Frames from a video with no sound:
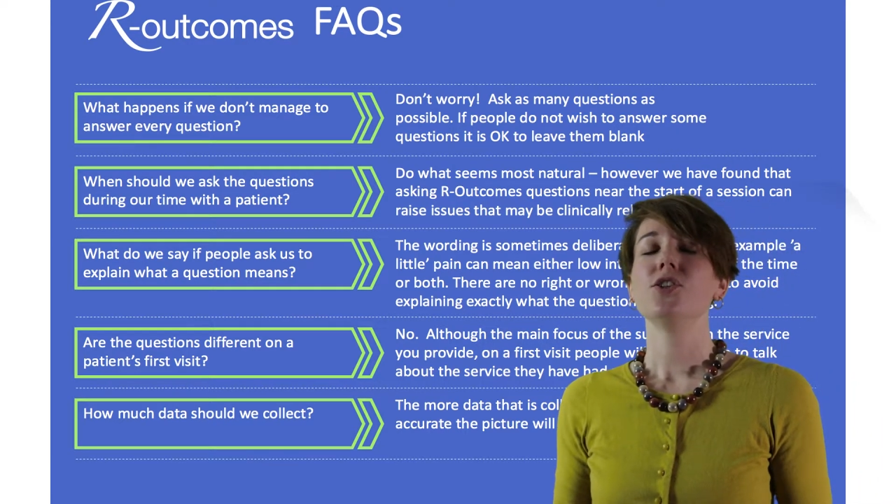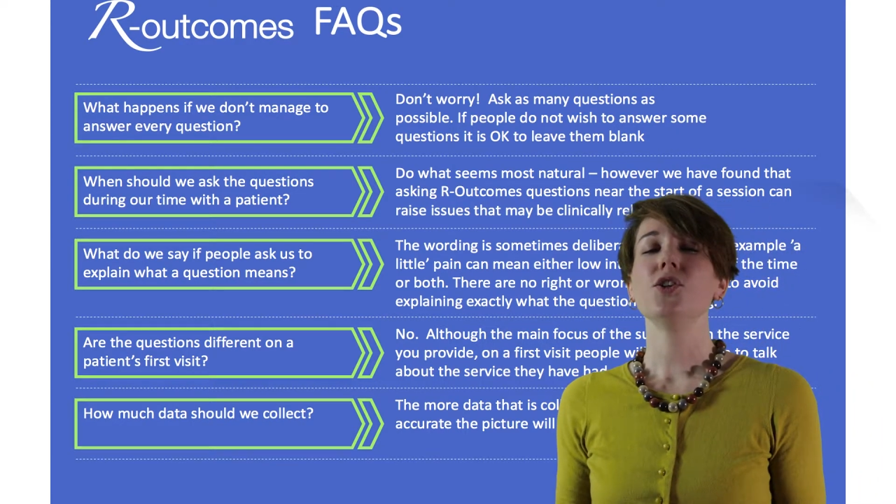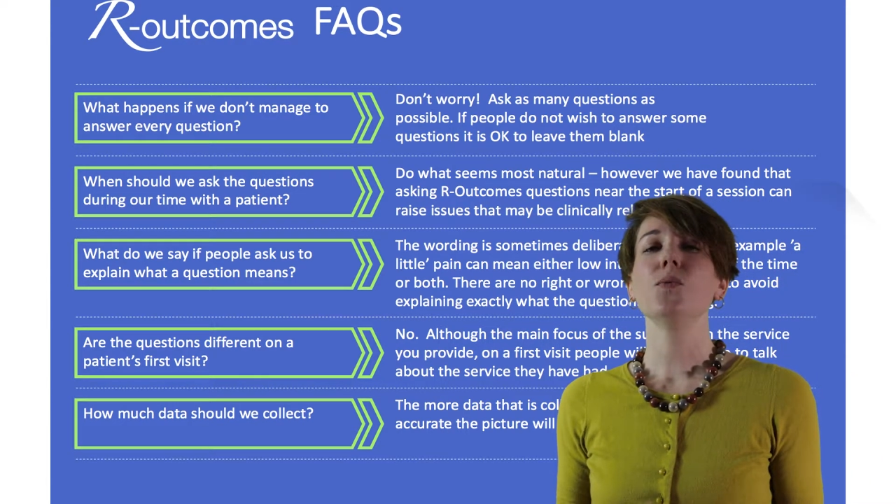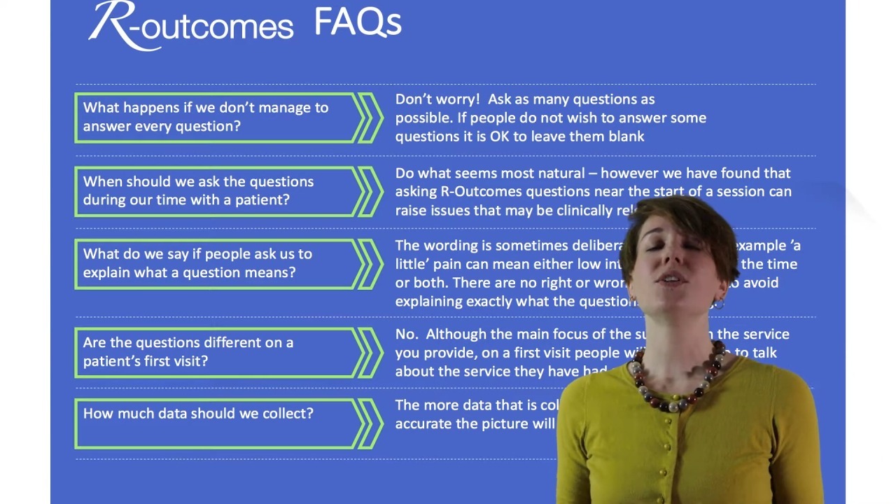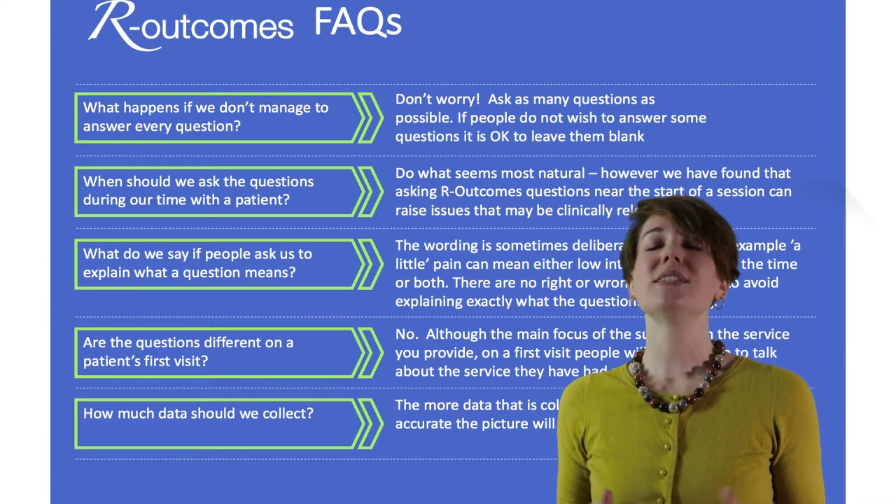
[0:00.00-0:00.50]

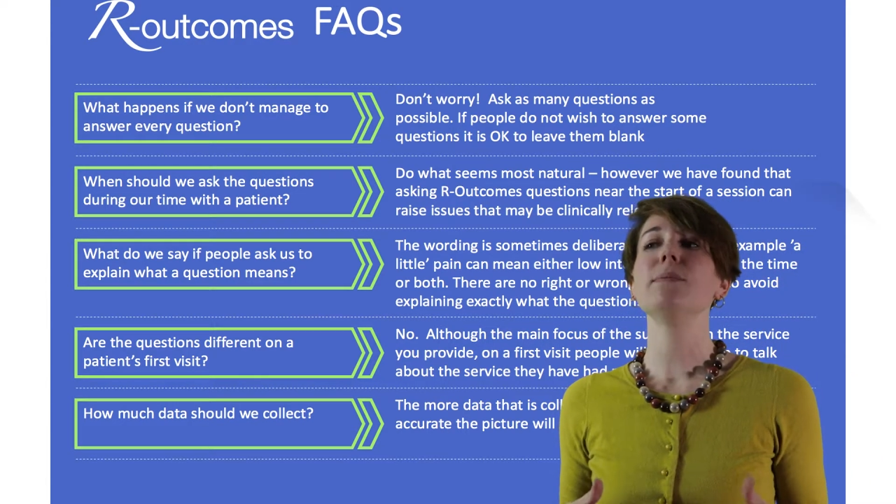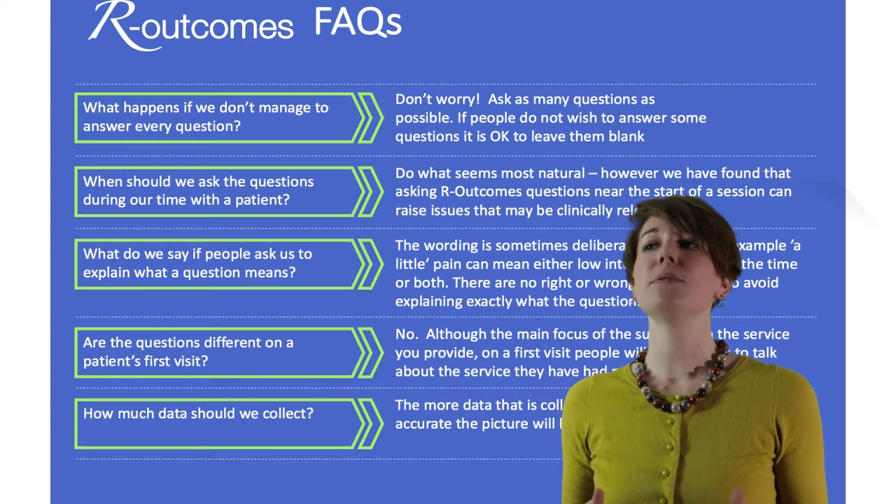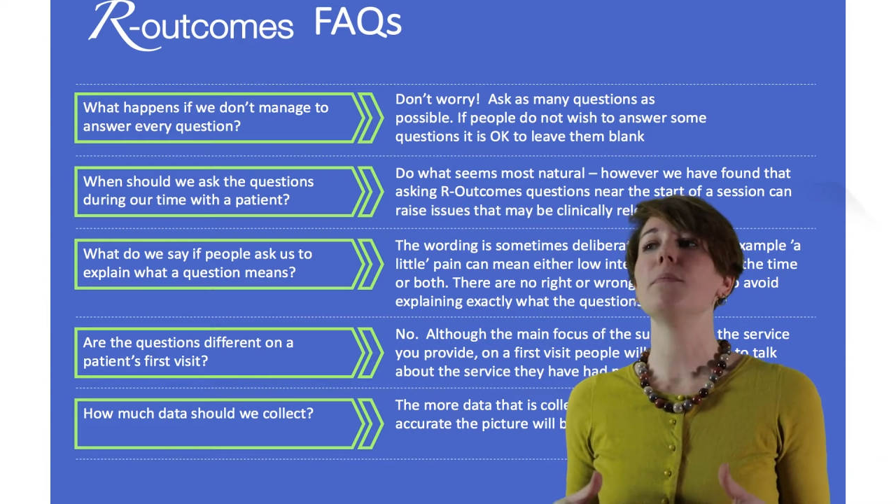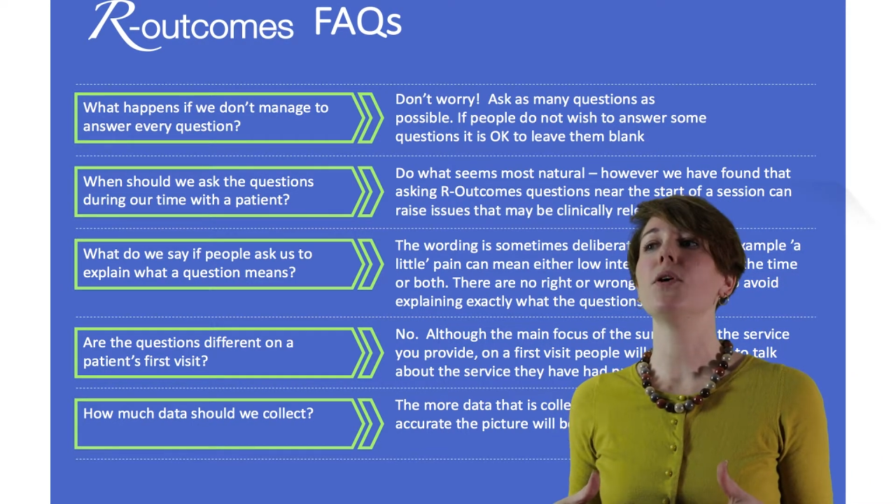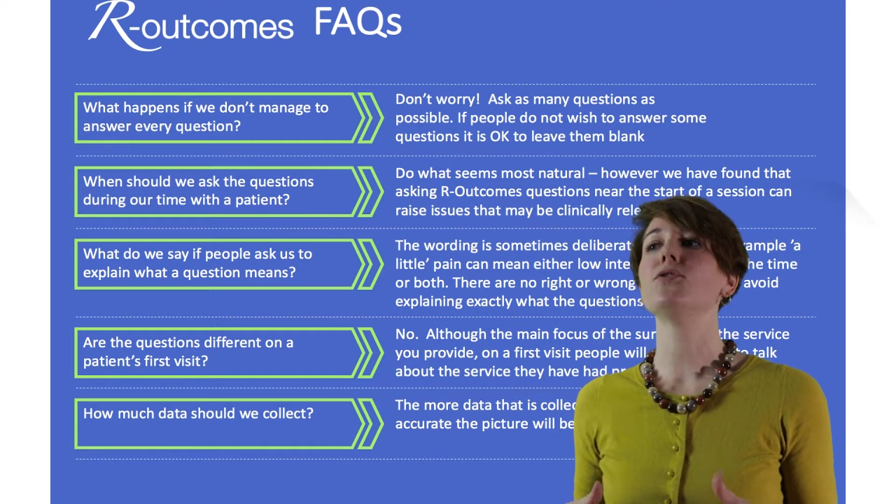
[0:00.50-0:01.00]
Do what
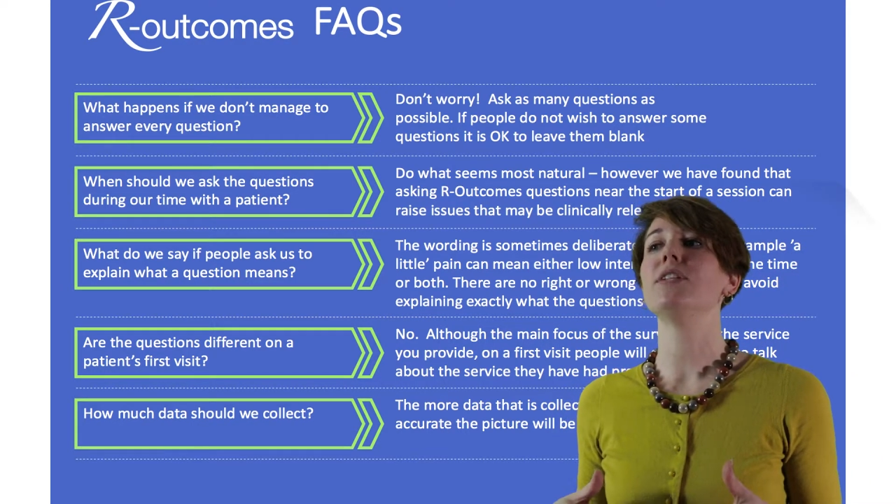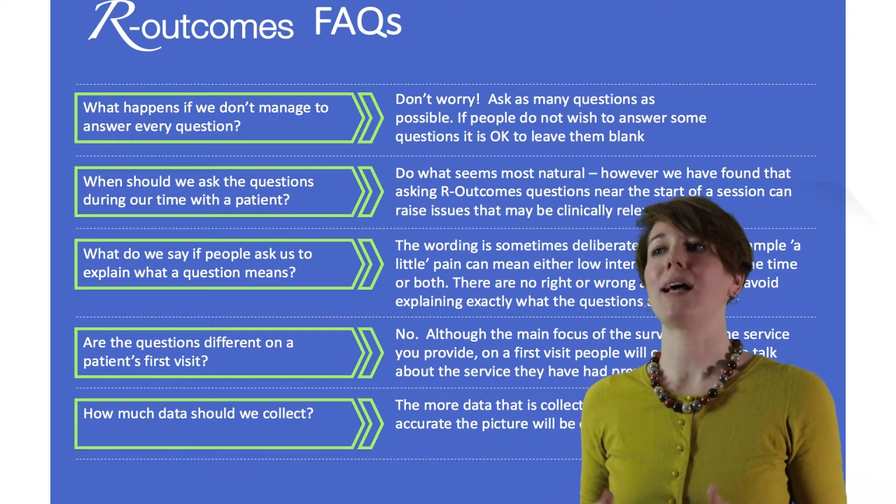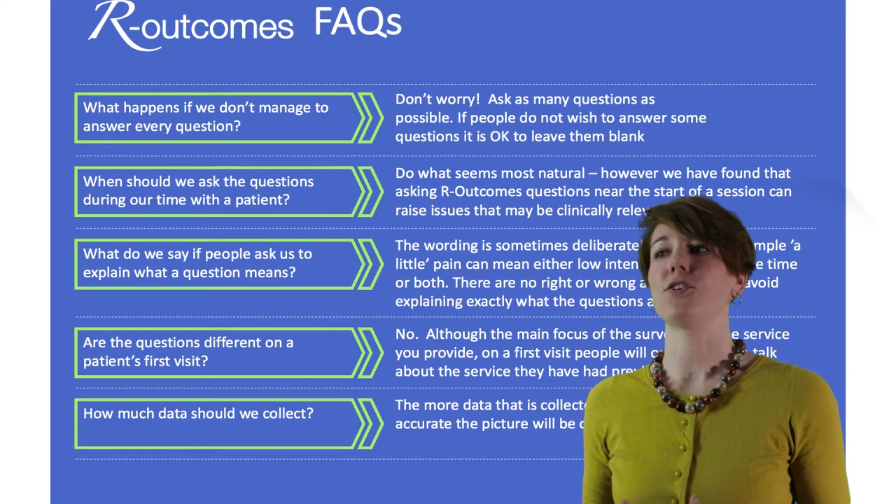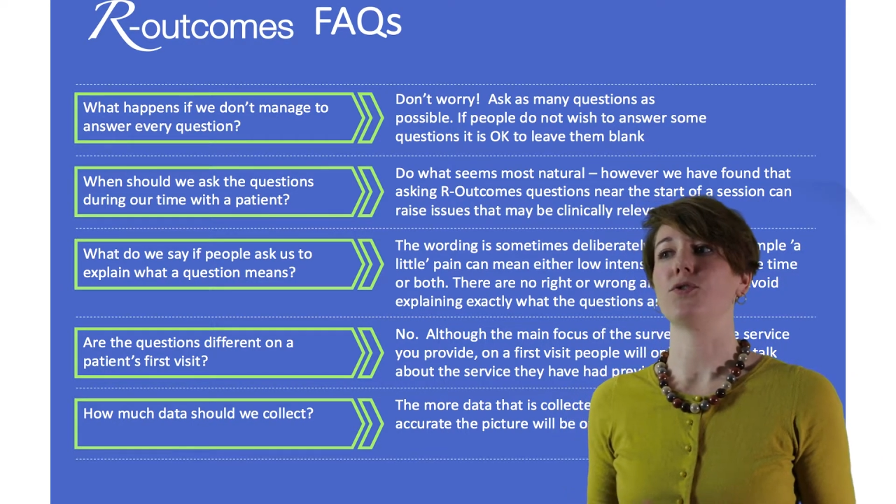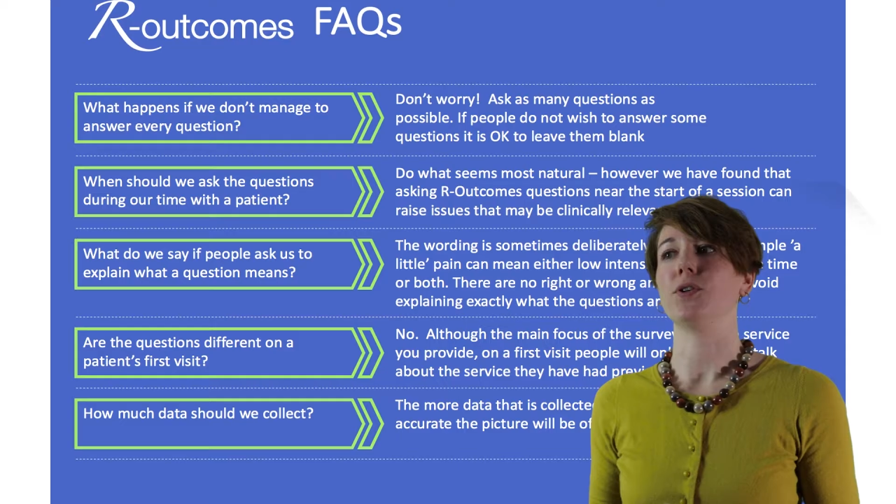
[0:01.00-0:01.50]
seems most
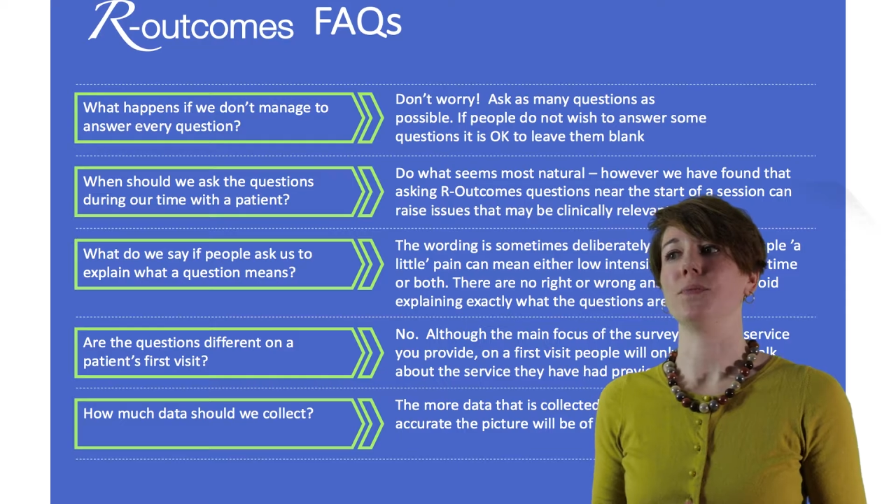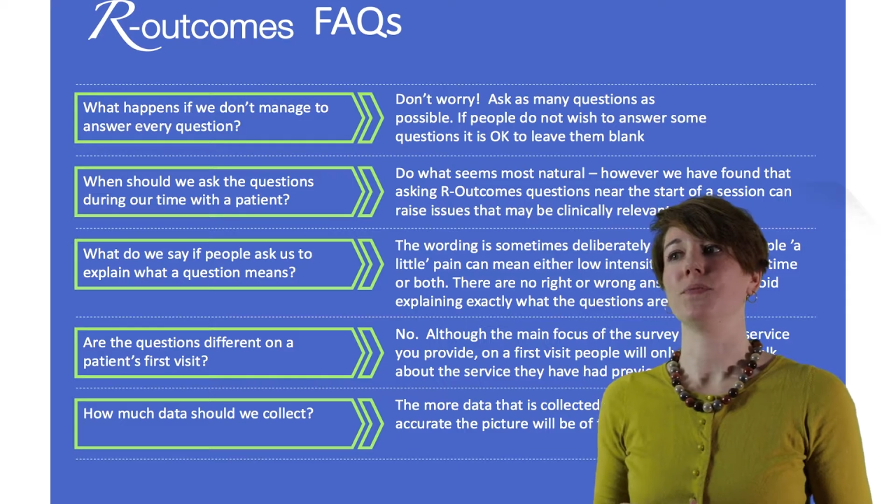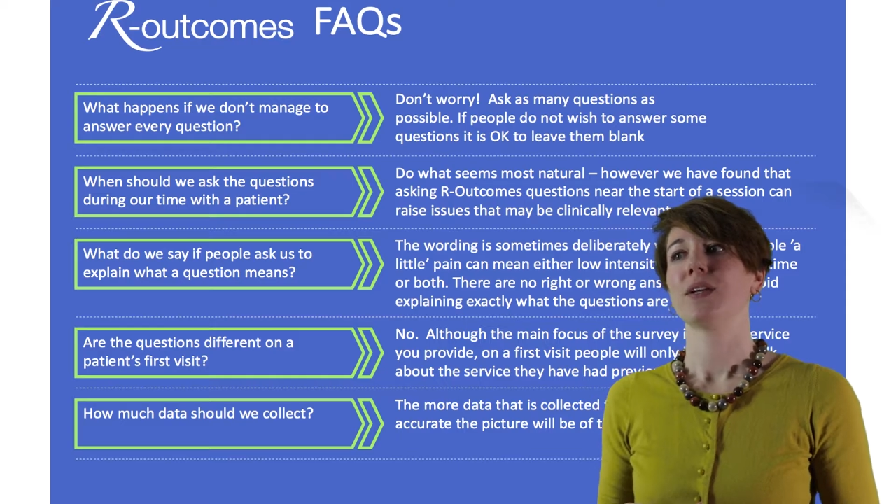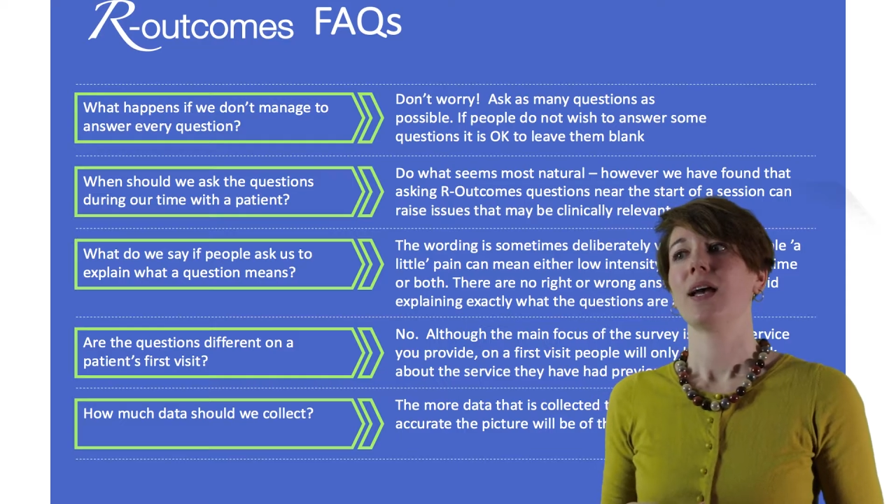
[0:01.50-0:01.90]
natural.